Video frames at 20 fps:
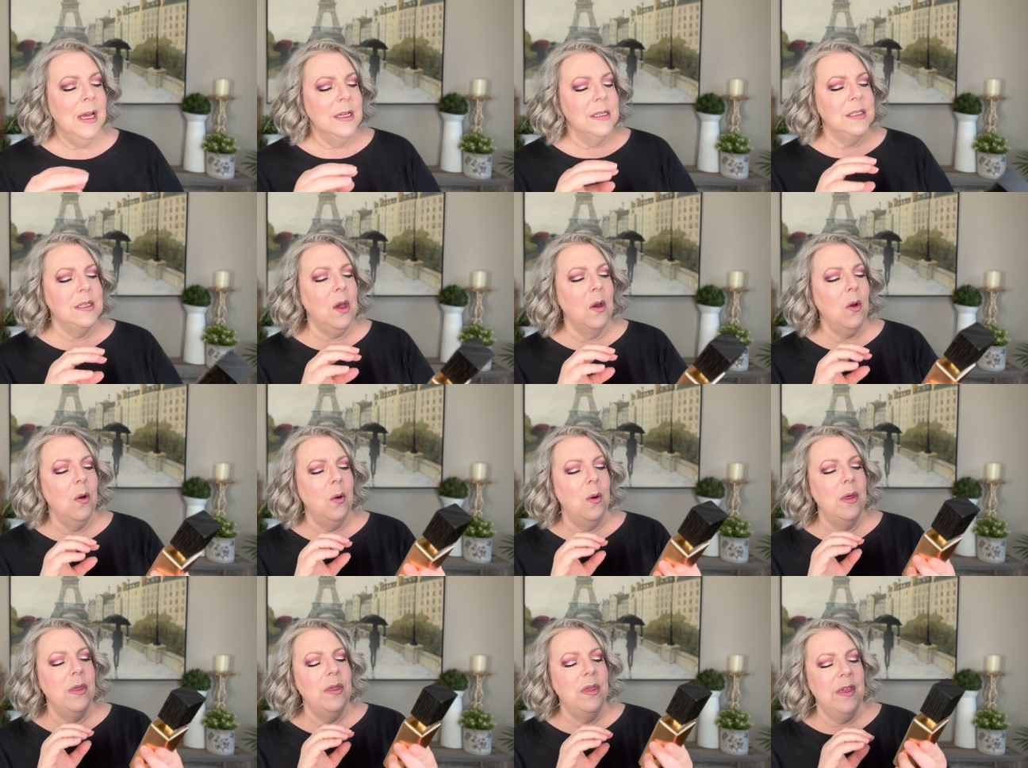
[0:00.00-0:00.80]

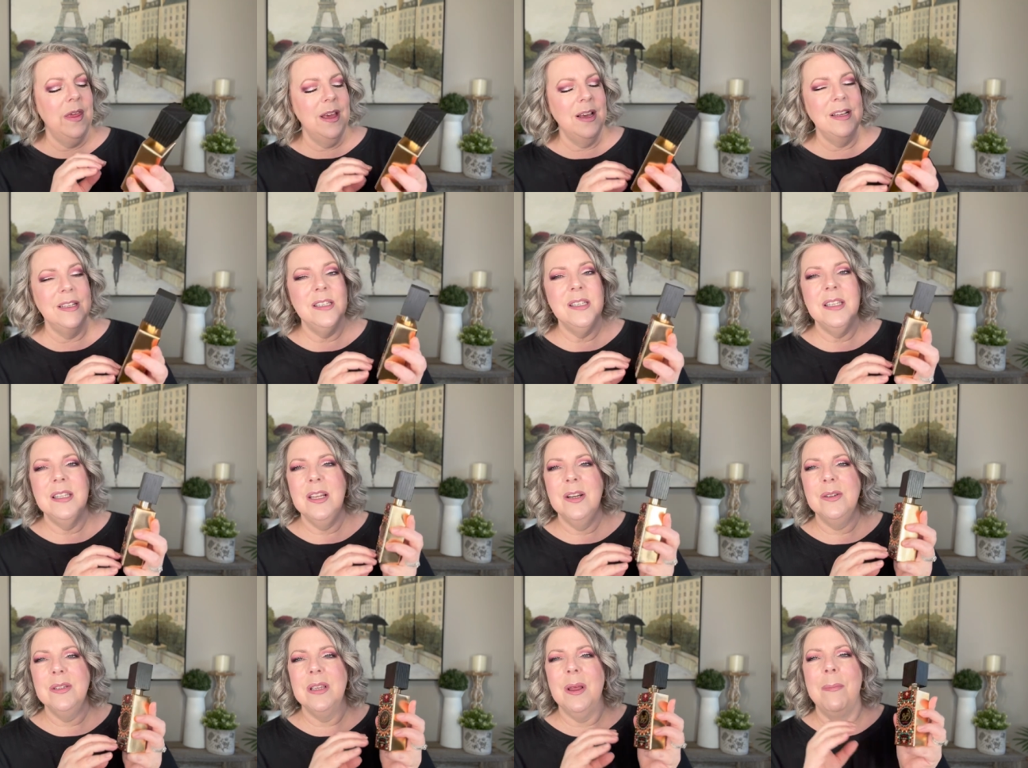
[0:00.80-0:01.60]
So this,
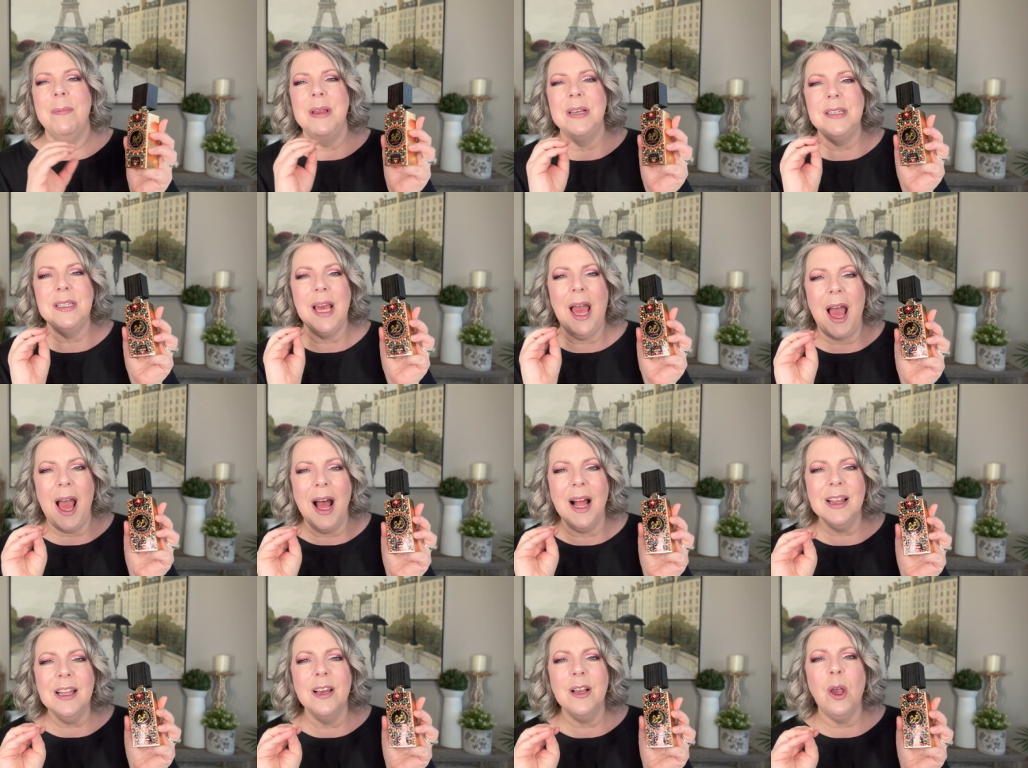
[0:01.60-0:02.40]
there's a
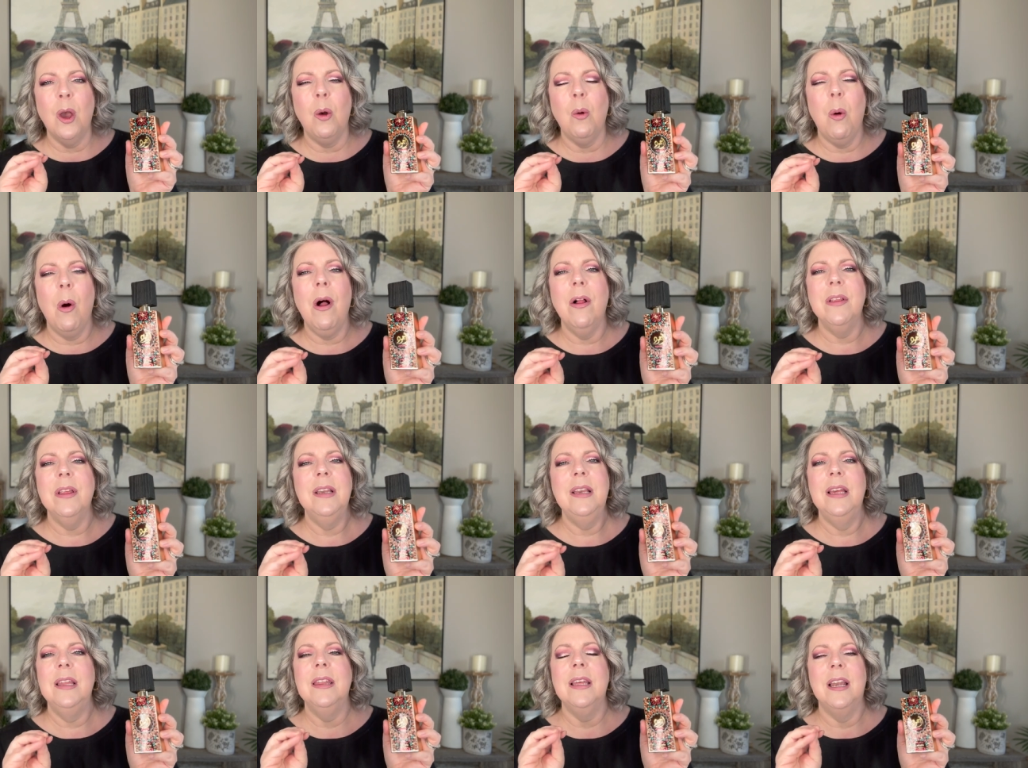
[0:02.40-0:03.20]
metallic
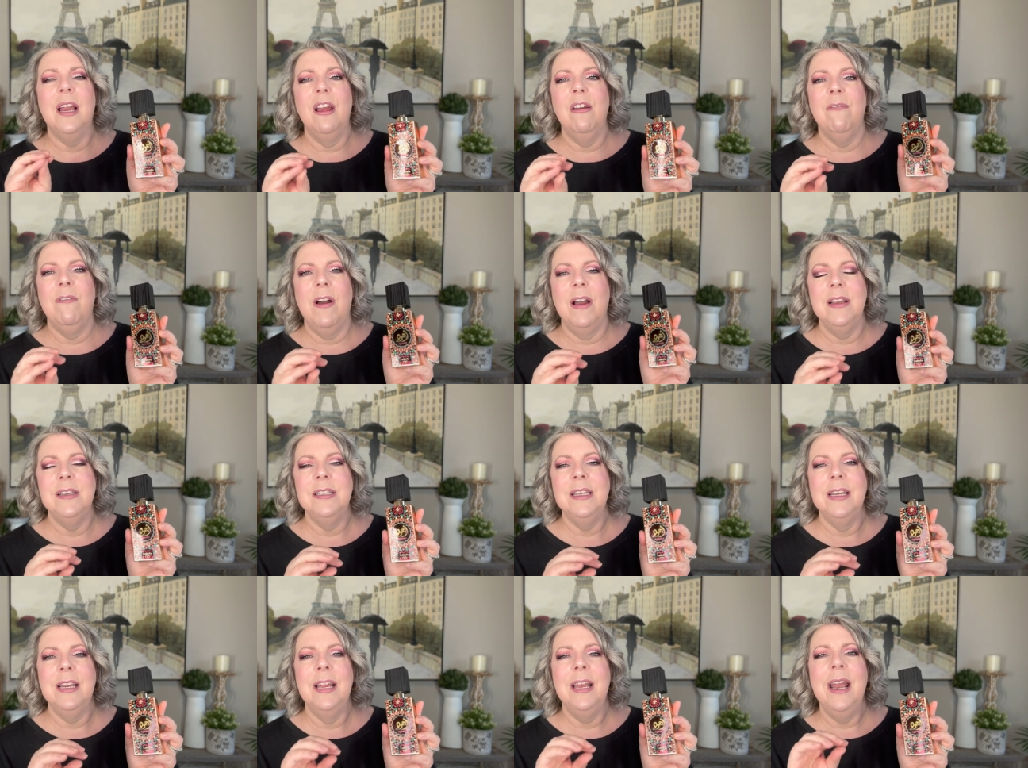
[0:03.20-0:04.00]
quality that I
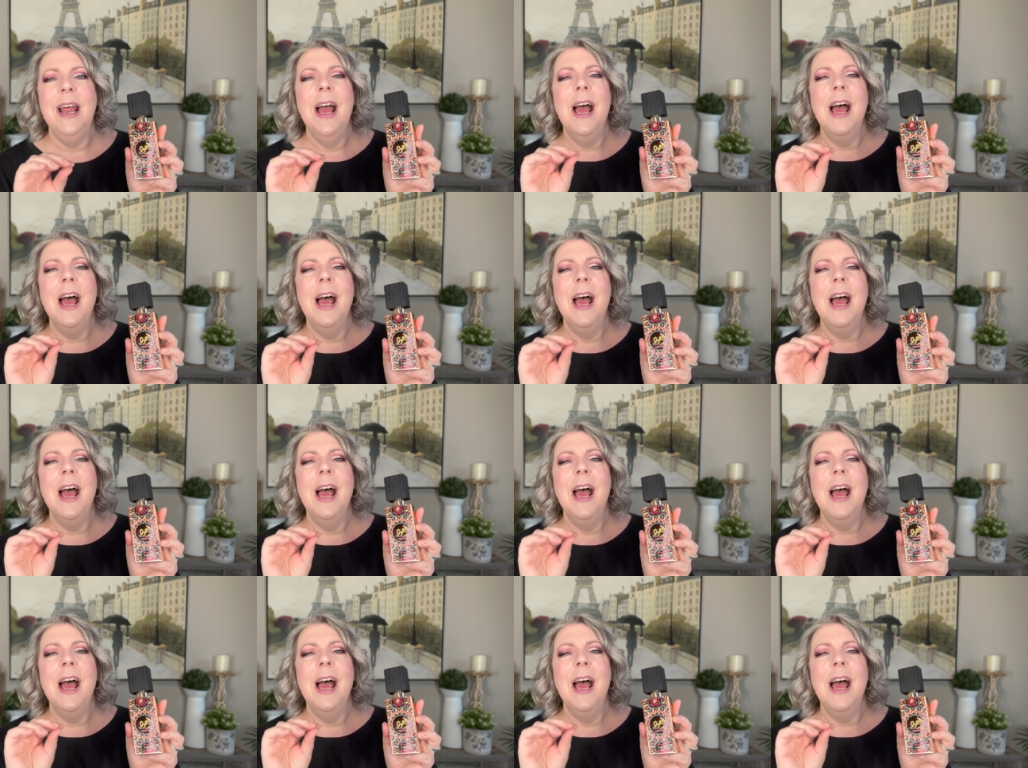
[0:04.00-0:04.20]
find in it,